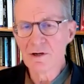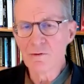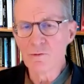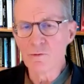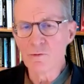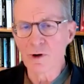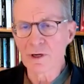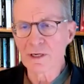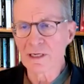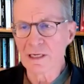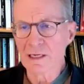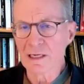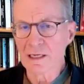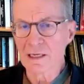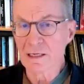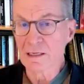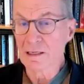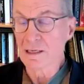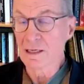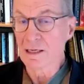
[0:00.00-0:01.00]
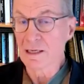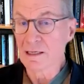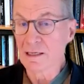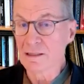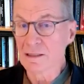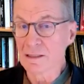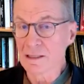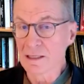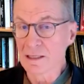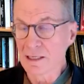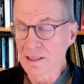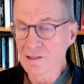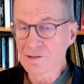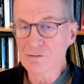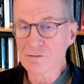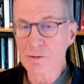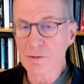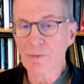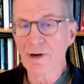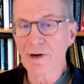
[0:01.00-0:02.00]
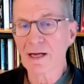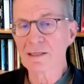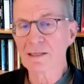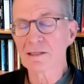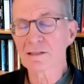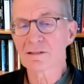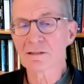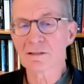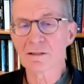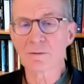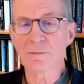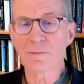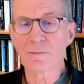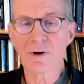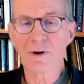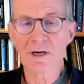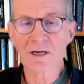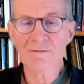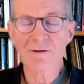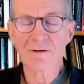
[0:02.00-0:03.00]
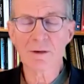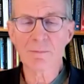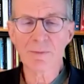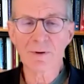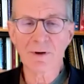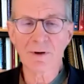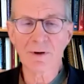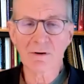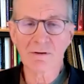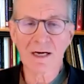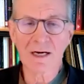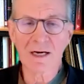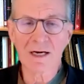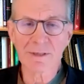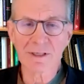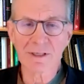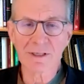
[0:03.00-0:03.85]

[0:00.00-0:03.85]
working in the industry projects that are part of our program,